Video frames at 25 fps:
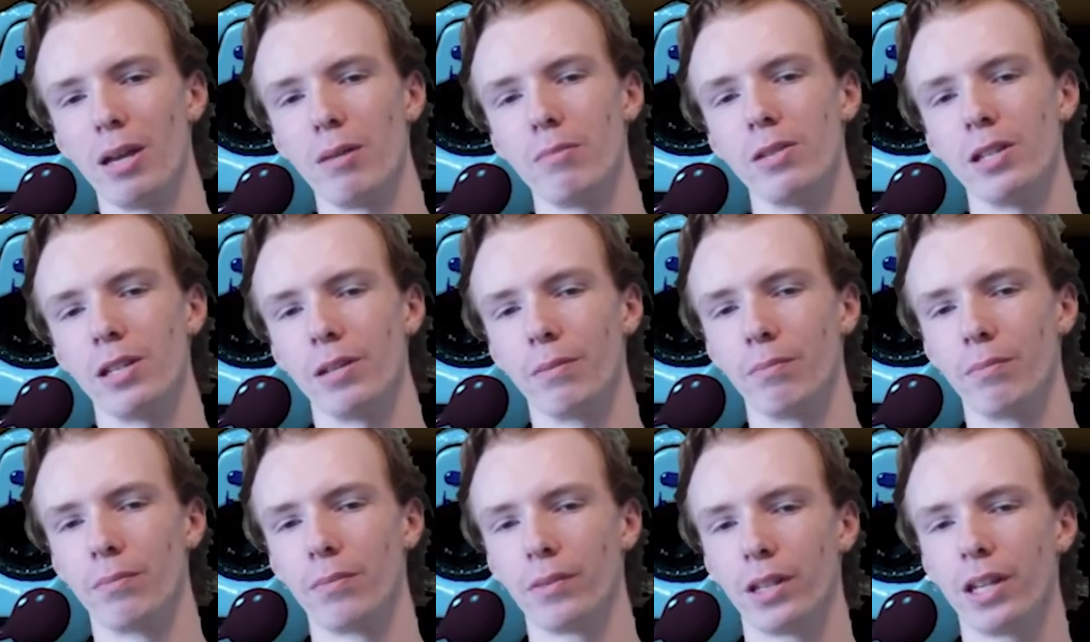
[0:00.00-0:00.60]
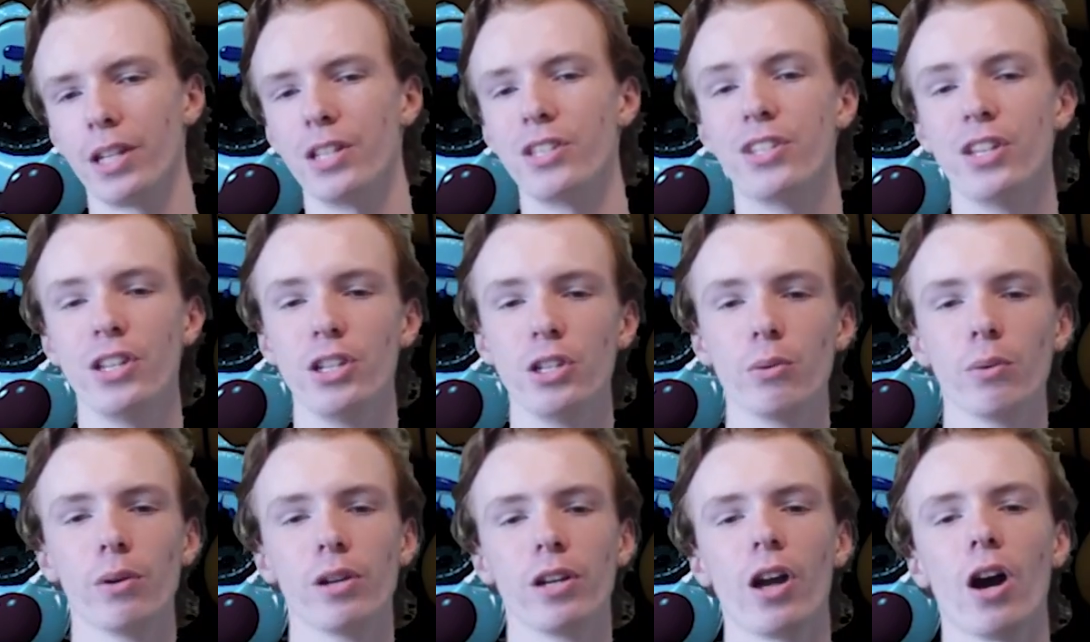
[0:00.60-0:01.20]
Baby.
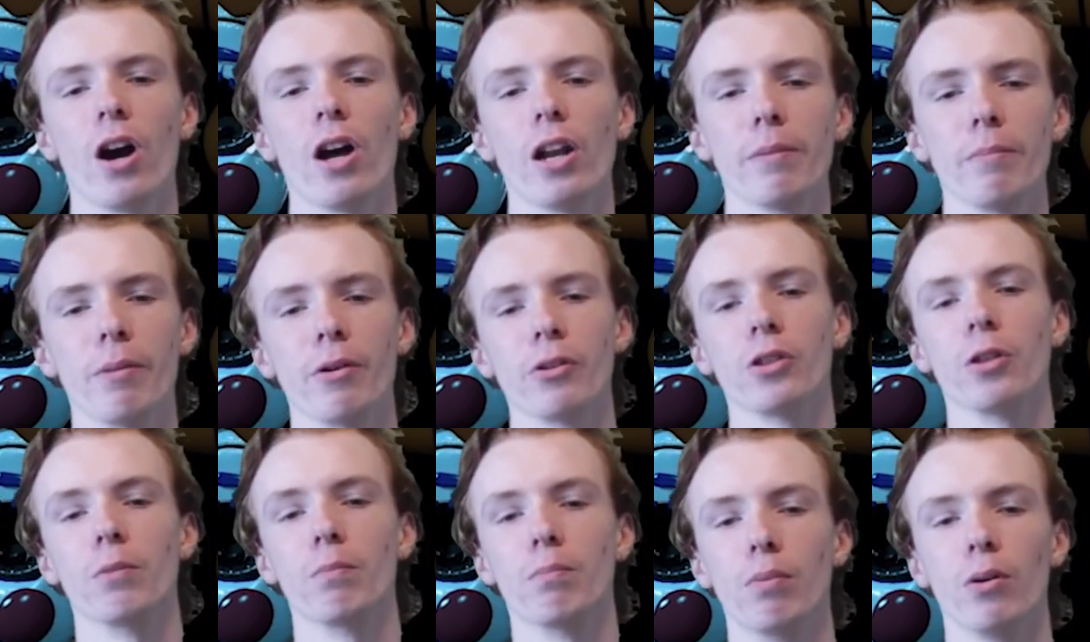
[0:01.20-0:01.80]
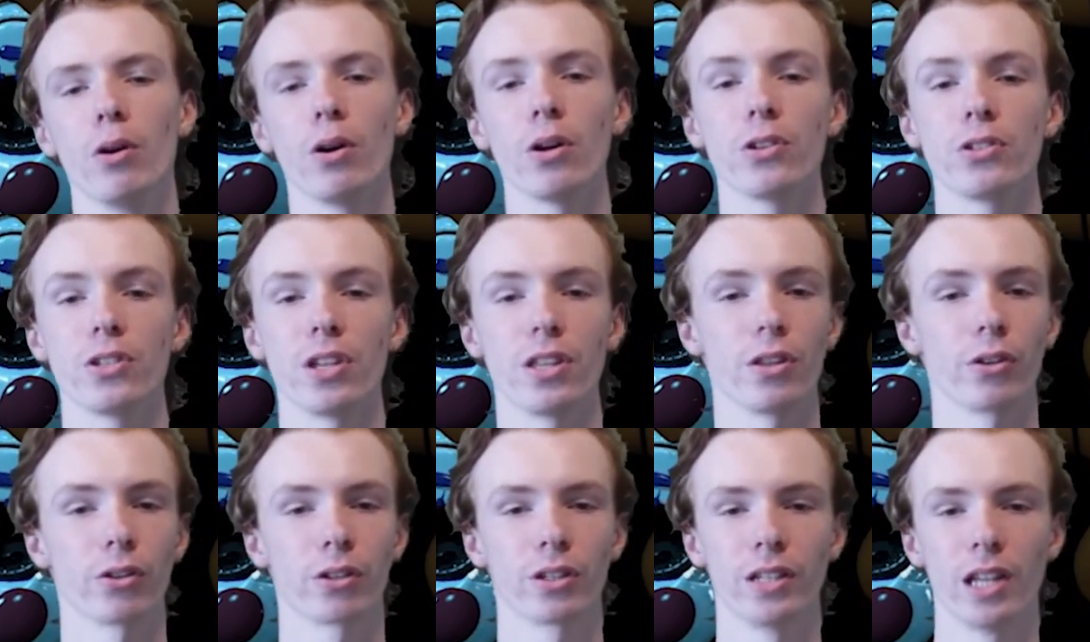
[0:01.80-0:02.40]
Continuing on about the books
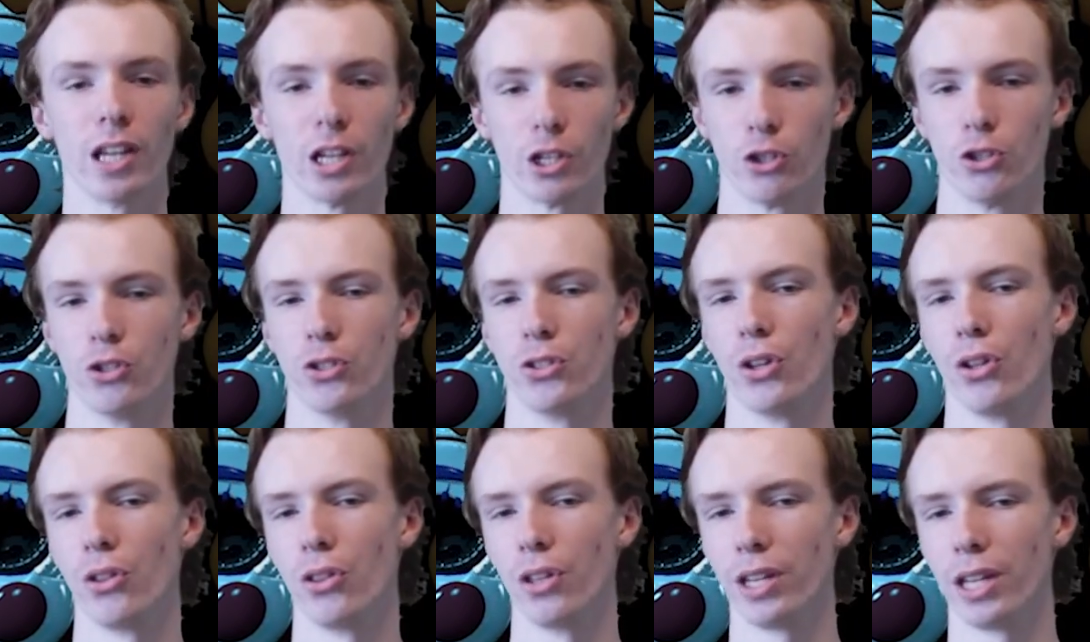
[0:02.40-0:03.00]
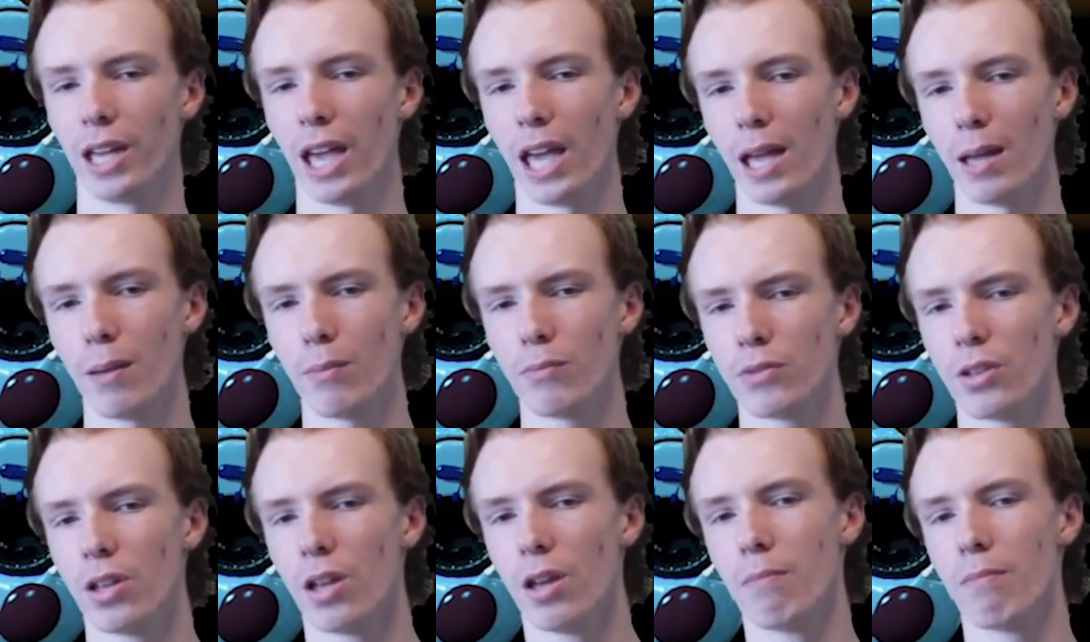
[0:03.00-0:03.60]
and their connections to the
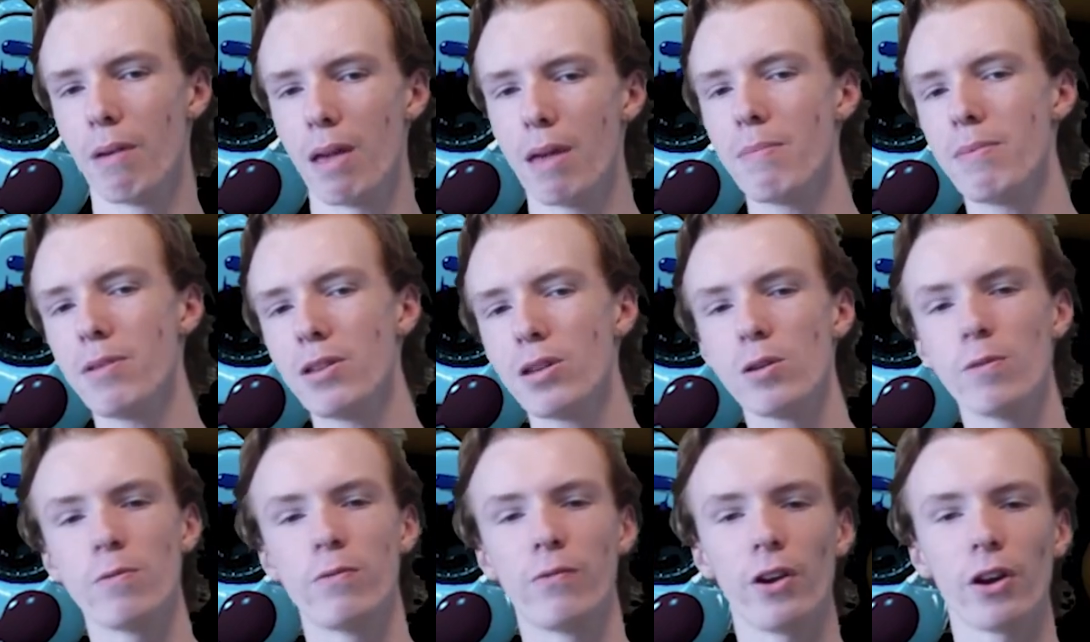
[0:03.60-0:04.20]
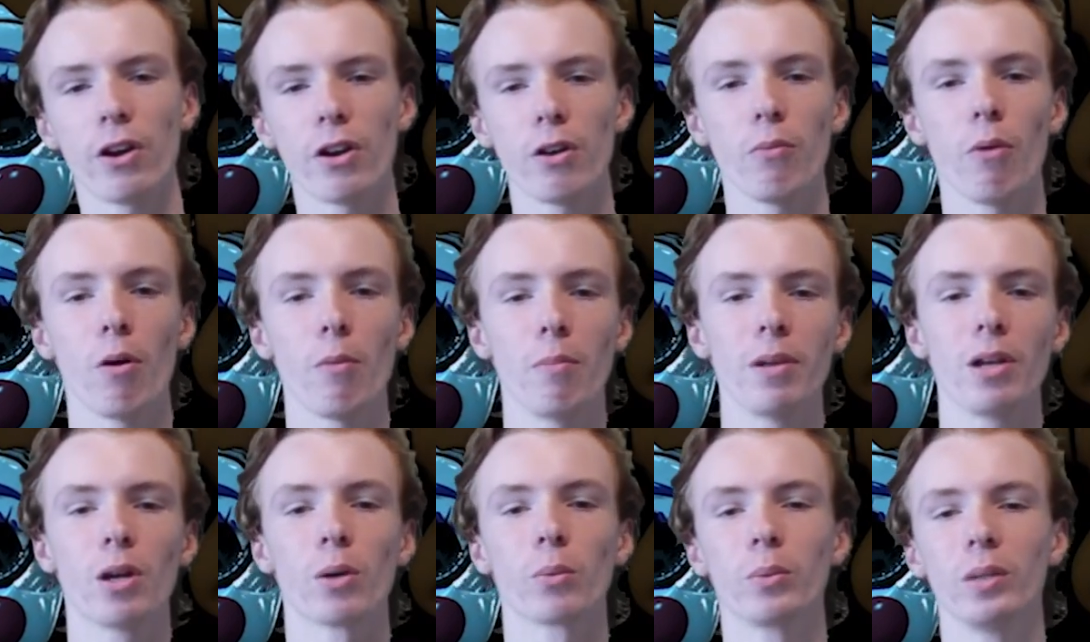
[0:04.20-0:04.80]
games, Baby could very well
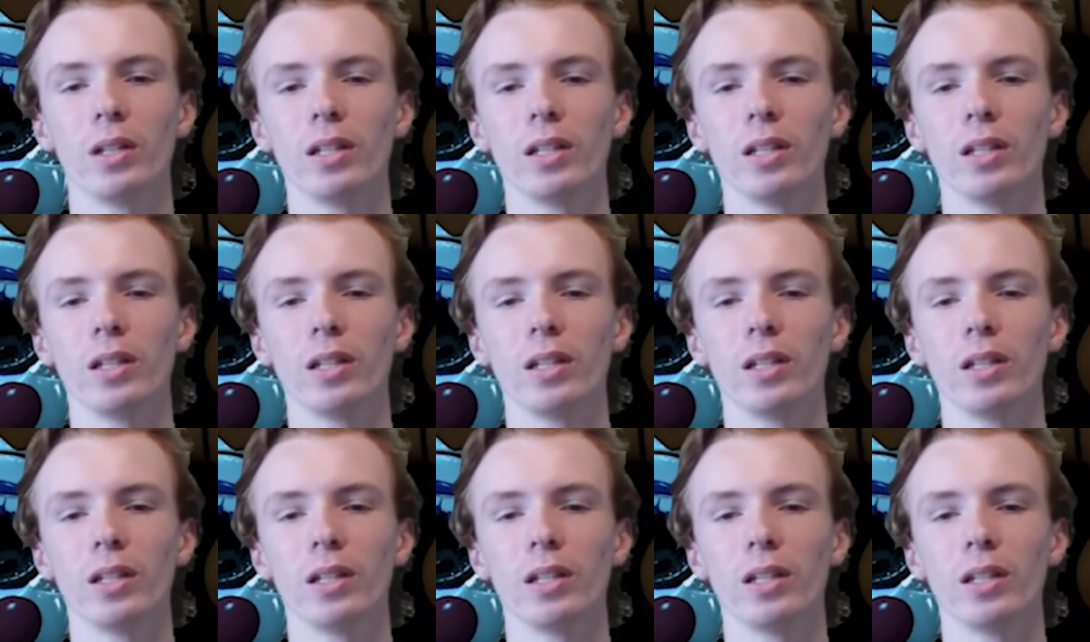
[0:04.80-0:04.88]
be a